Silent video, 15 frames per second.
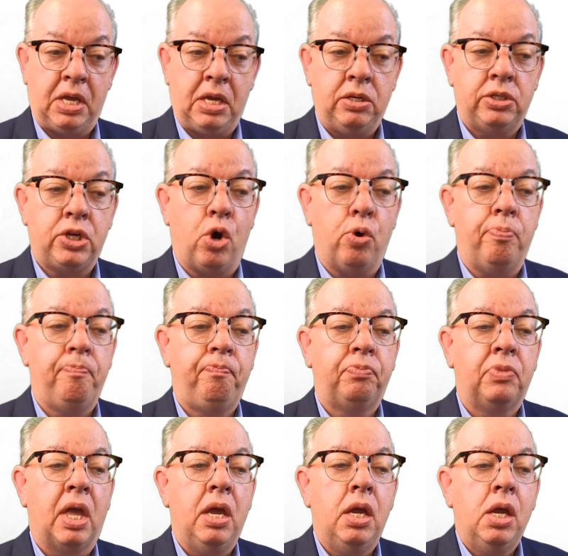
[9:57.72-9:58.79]
So
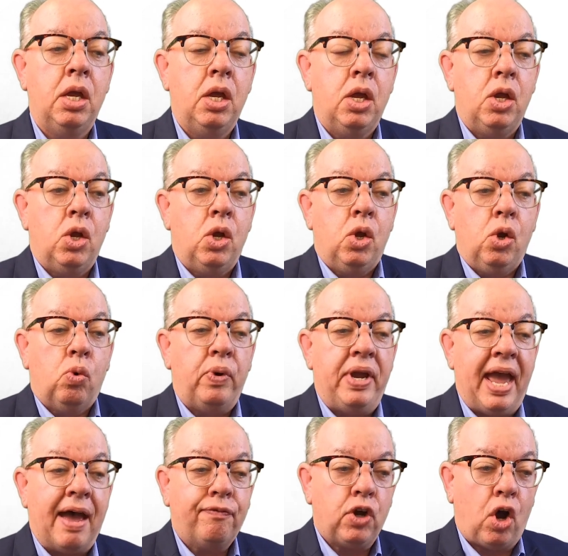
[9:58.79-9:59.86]
we
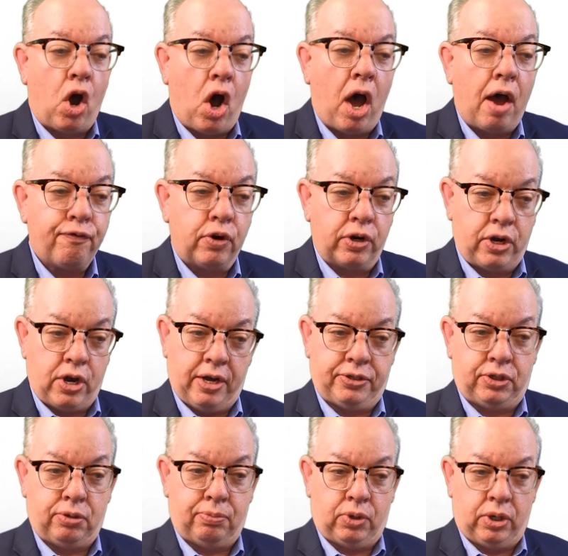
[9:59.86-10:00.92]
have to offer
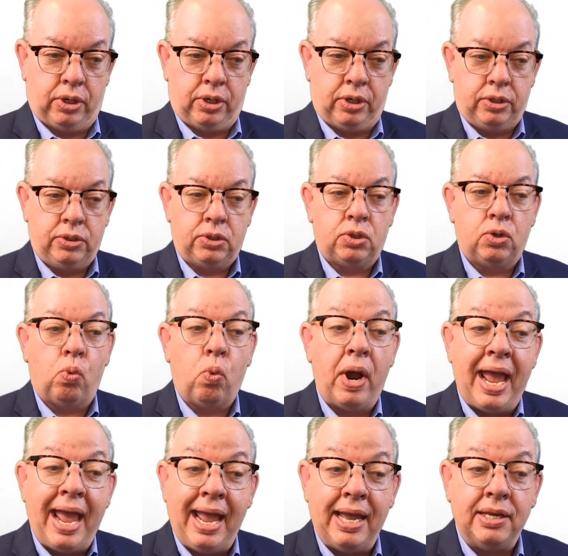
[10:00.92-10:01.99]
customers
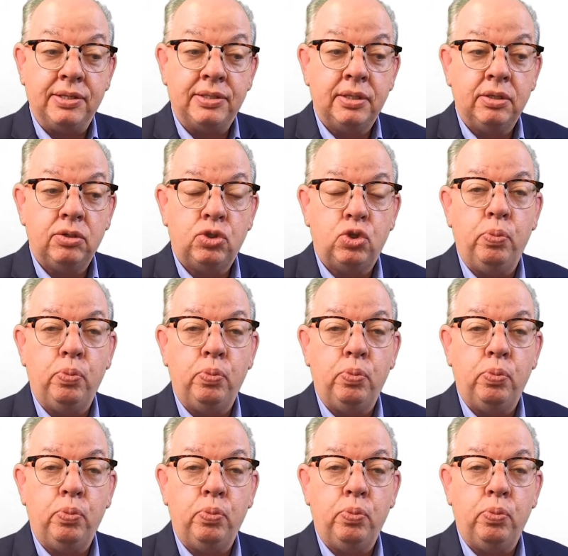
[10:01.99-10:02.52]
ways to